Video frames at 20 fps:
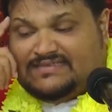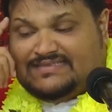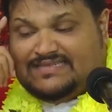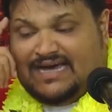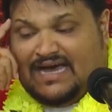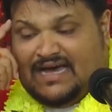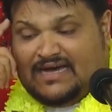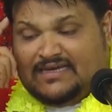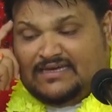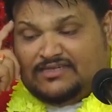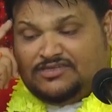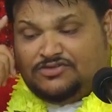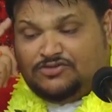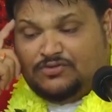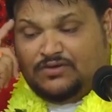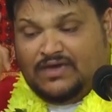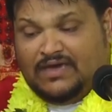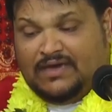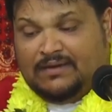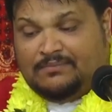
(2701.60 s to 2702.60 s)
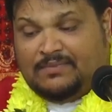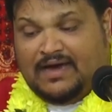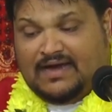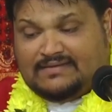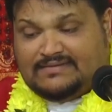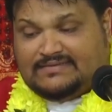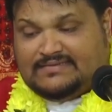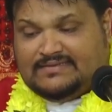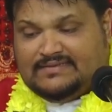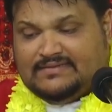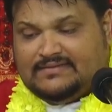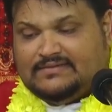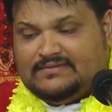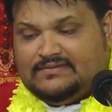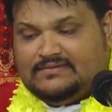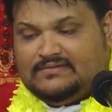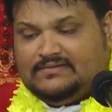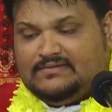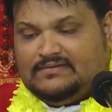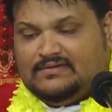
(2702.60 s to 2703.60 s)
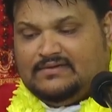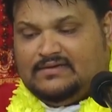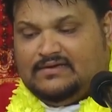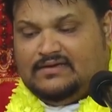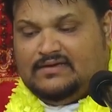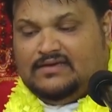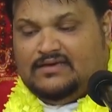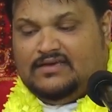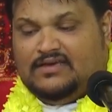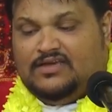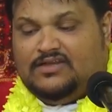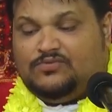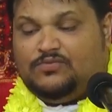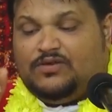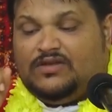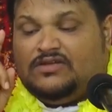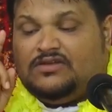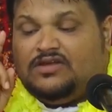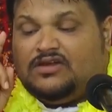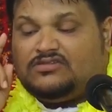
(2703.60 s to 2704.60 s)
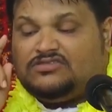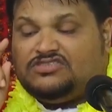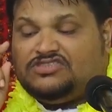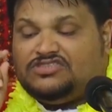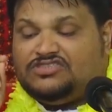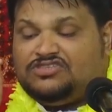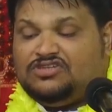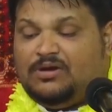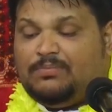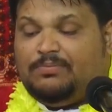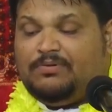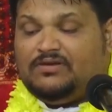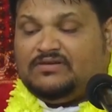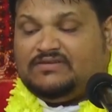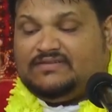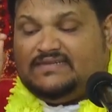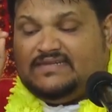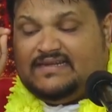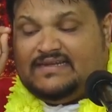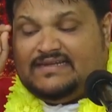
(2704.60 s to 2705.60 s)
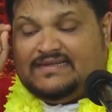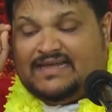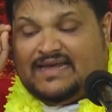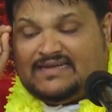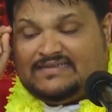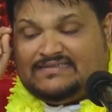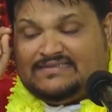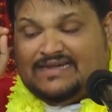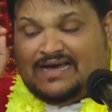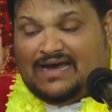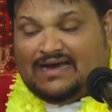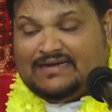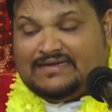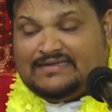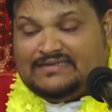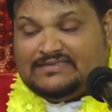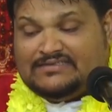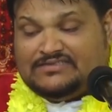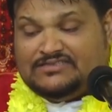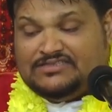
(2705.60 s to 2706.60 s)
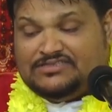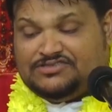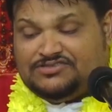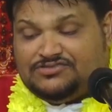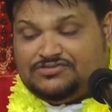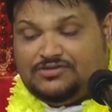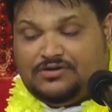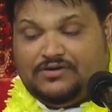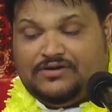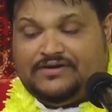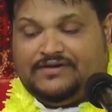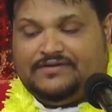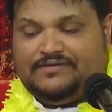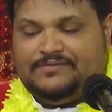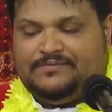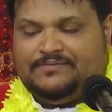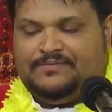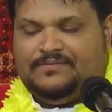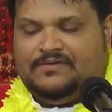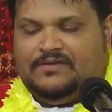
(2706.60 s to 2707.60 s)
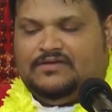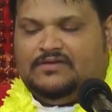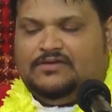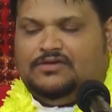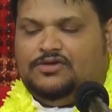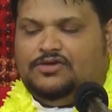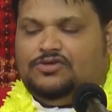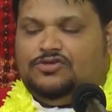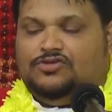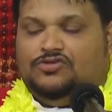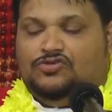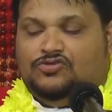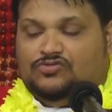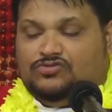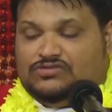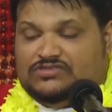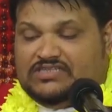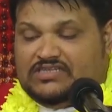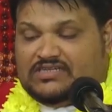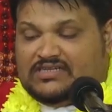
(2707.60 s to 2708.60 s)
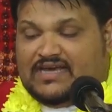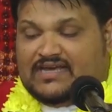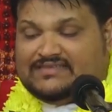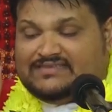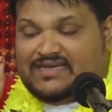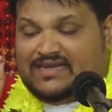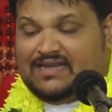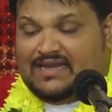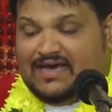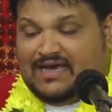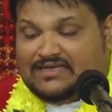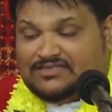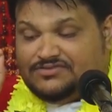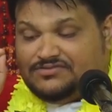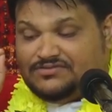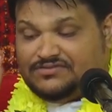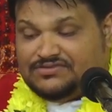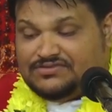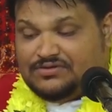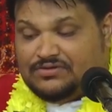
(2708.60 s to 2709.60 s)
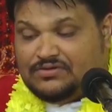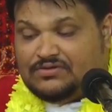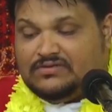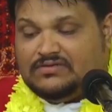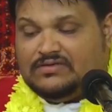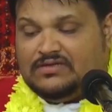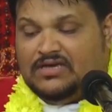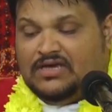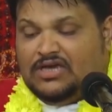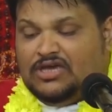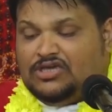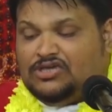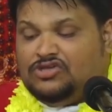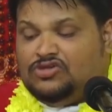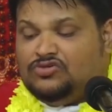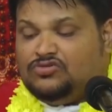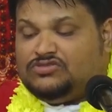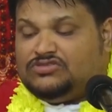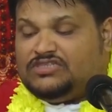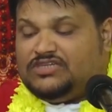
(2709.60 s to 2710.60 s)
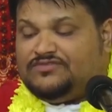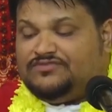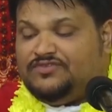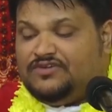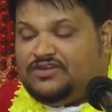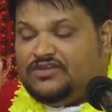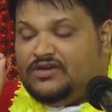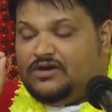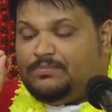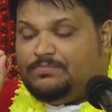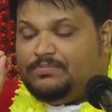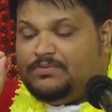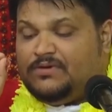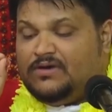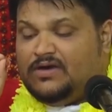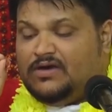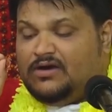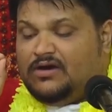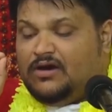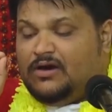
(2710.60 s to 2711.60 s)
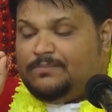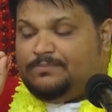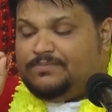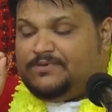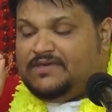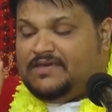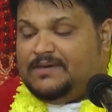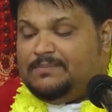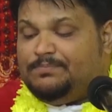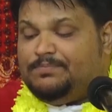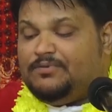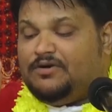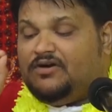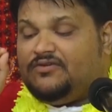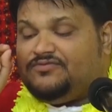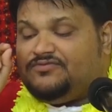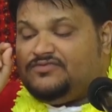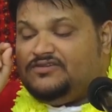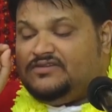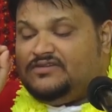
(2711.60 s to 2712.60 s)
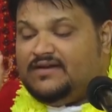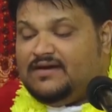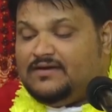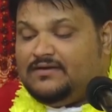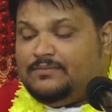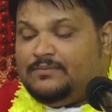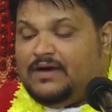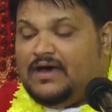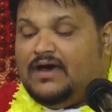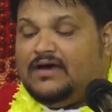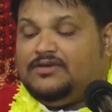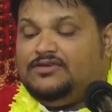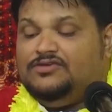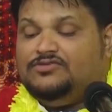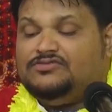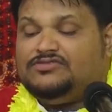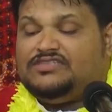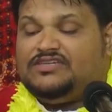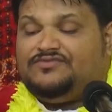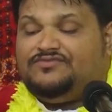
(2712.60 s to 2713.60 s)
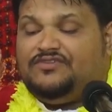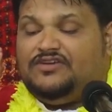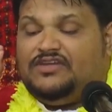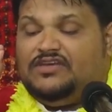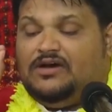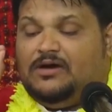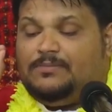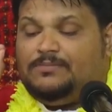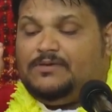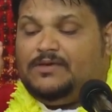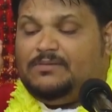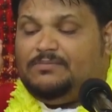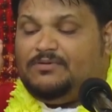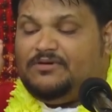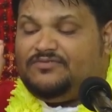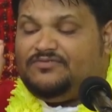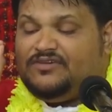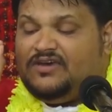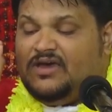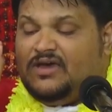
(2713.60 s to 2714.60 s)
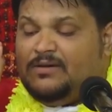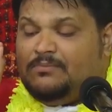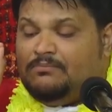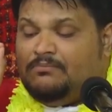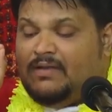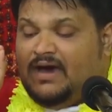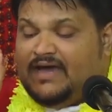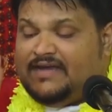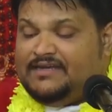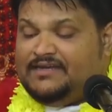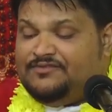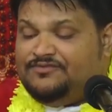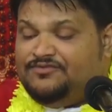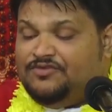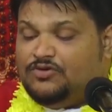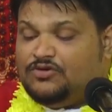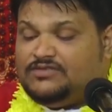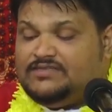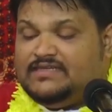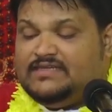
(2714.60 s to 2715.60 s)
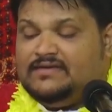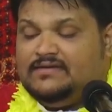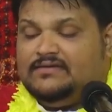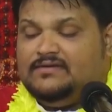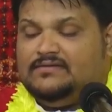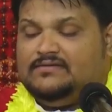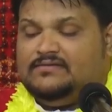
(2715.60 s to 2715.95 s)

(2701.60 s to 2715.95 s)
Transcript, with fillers: target you aim at, it will not stop until that target is destroyed. Use it as a last resort. Use it for the upkeep of dharma, use it for the upkeep of my devotee.